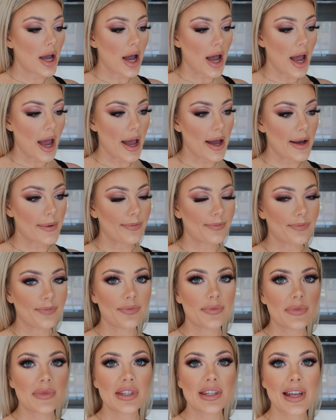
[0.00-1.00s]

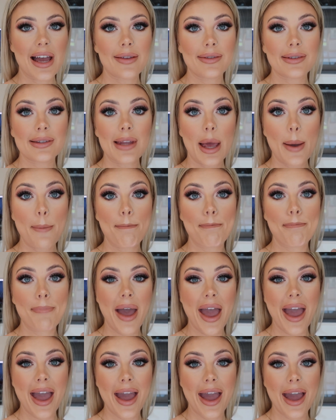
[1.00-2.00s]
um, sam
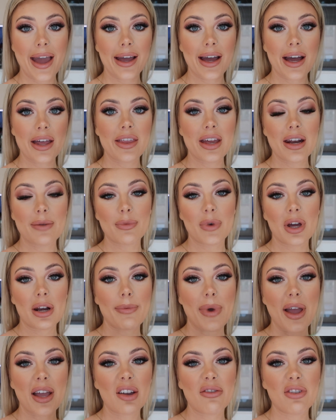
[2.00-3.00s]
peng, and then I'm gonna
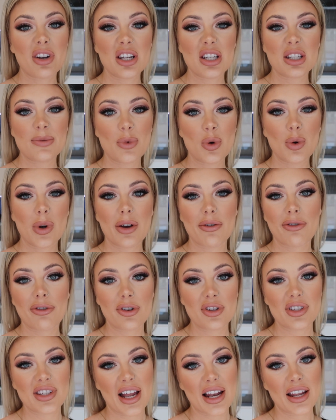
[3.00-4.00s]
make a really small little
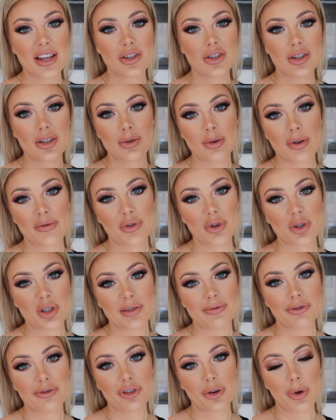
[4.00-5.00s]
fruit salad just so I've got
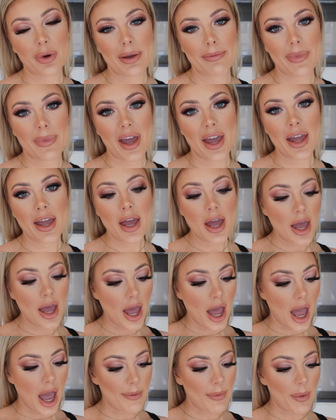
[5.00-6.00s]
some fruit in there.
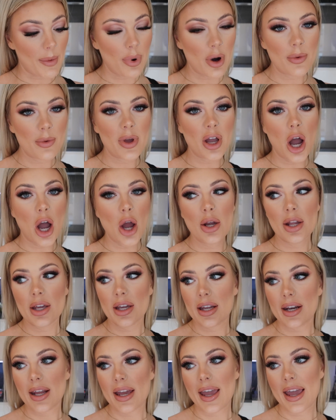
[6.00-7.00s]
And um, I'm probably only
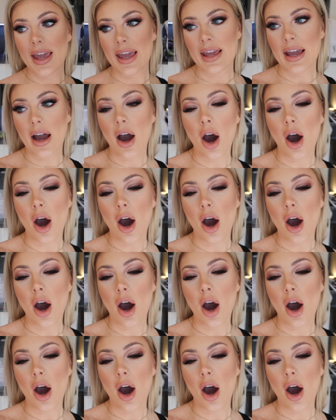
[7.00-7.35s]
gonna eat